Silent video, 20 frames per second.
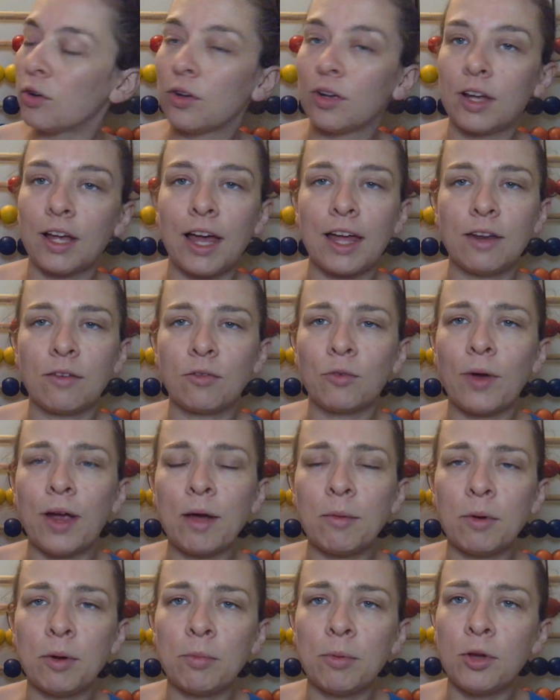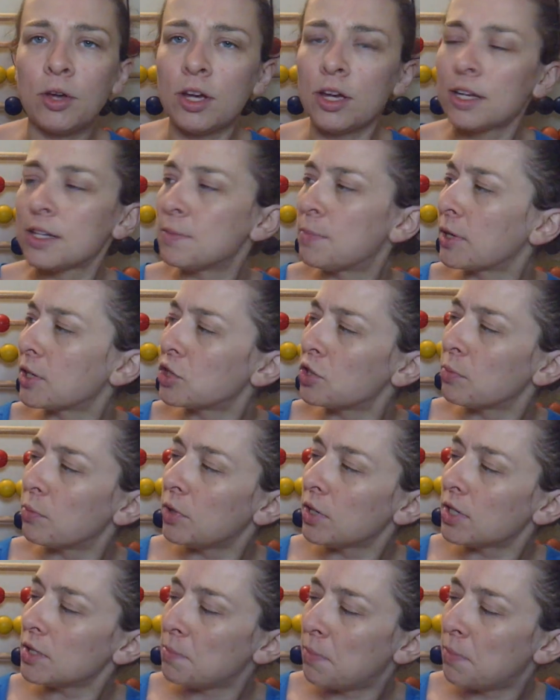kind of grammar books, picture books,